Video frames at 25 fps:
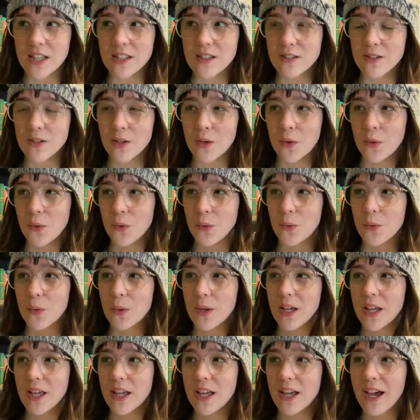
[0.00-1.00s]
And
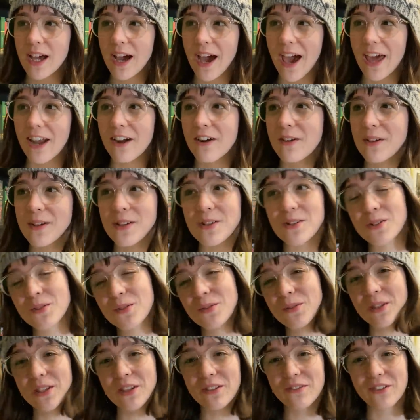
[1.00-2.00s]
so I don't know, it's
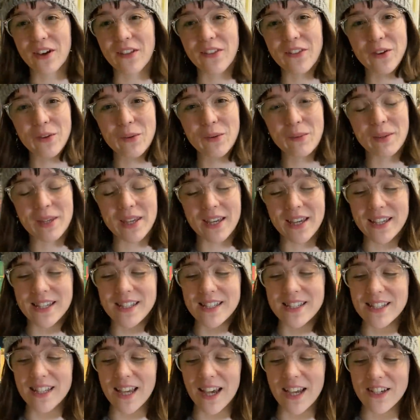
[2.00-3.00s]
just really fun though
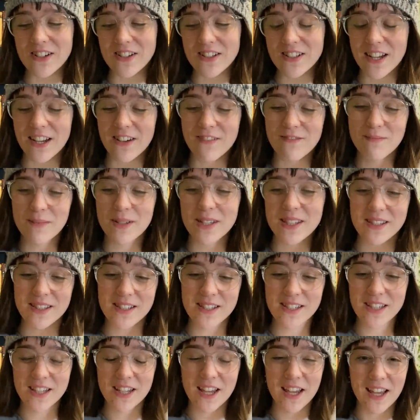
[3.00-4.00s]
because I just, I've
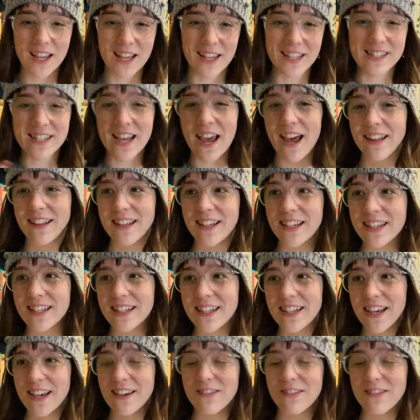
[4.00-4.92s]
missed Italian,